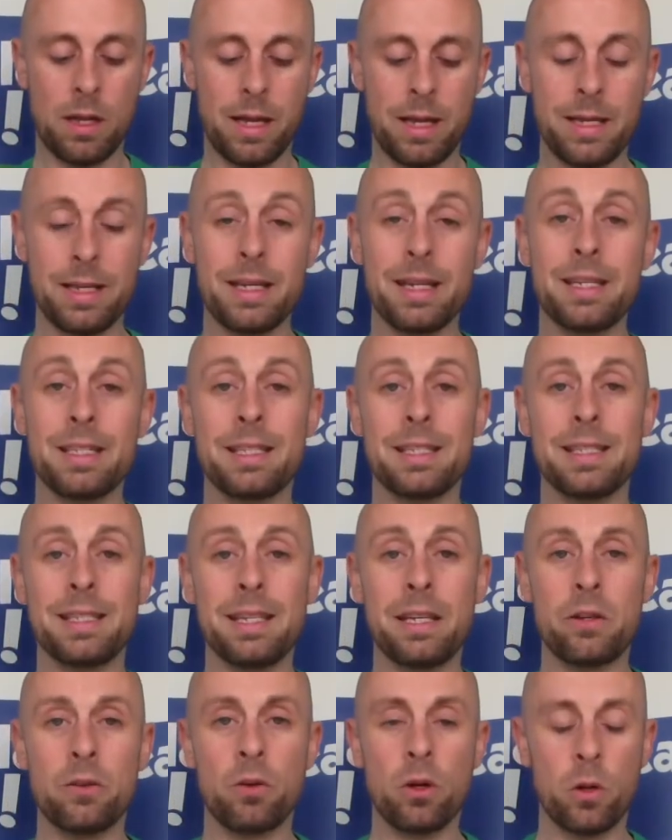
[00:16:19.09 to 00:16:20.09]
a
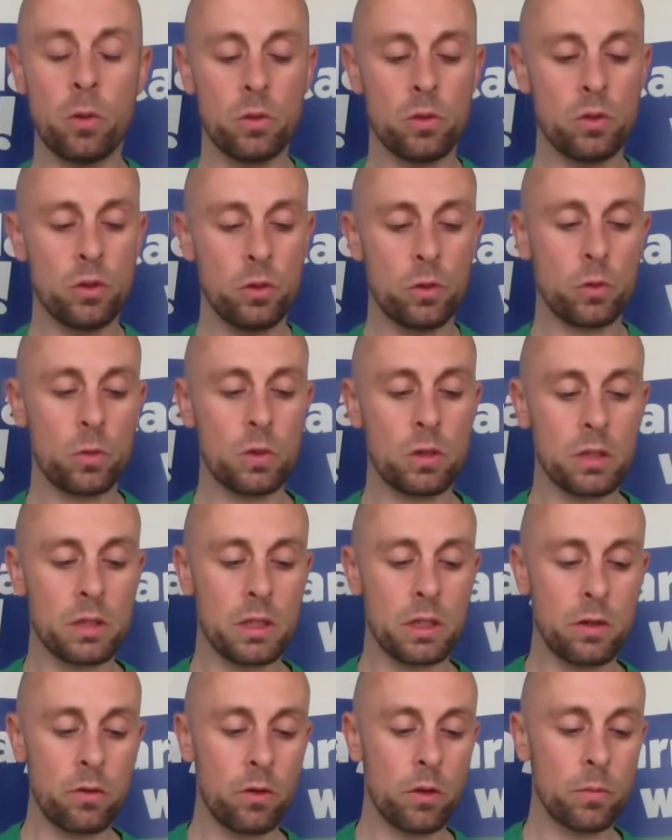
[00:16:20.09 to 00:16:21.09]
0 to
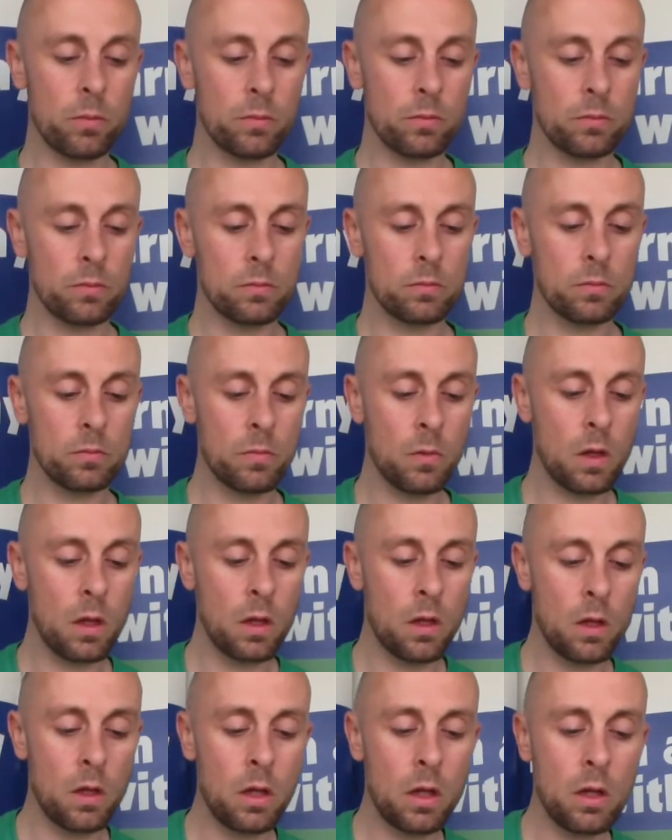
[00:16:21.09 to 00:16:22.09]
0.
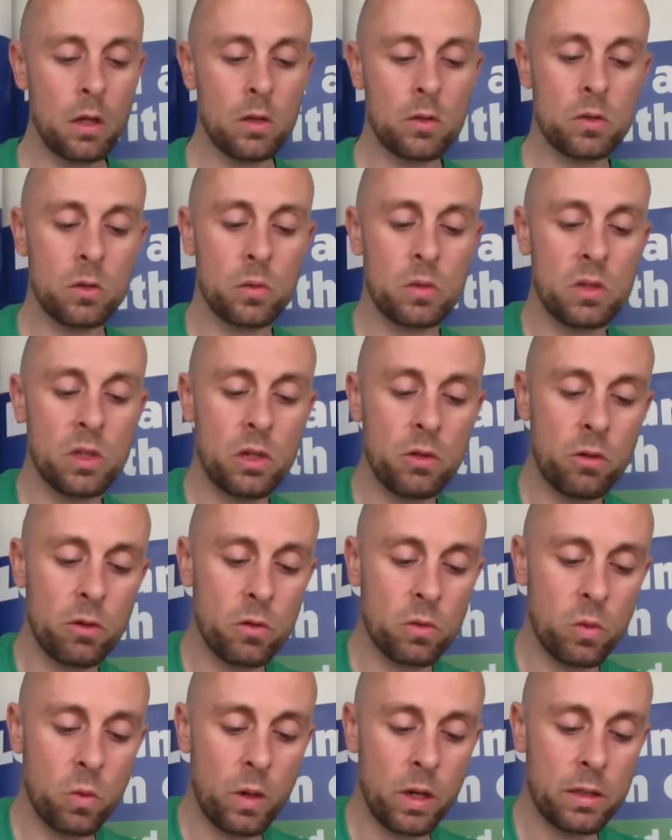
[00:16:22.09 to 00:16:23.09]
So
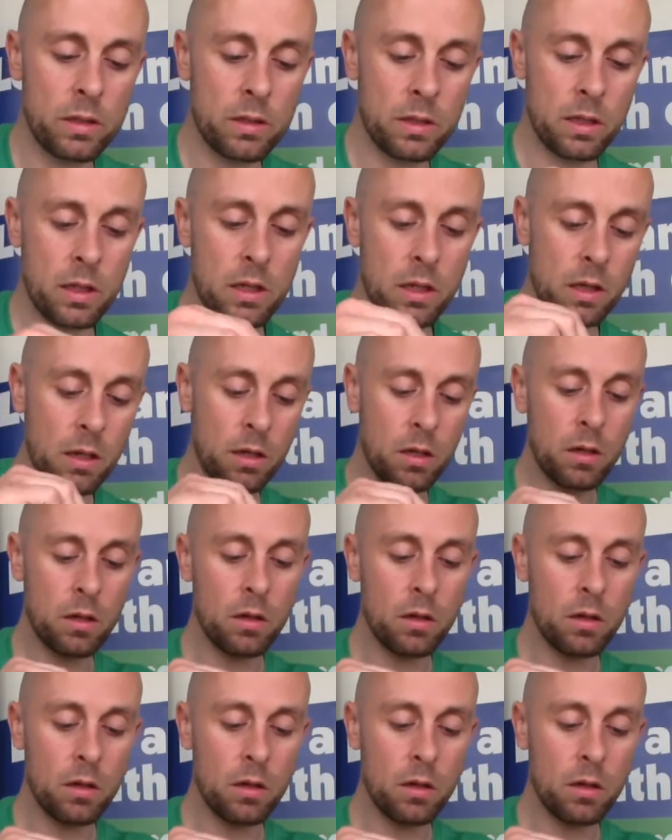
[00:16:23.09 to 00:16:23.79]
0.20.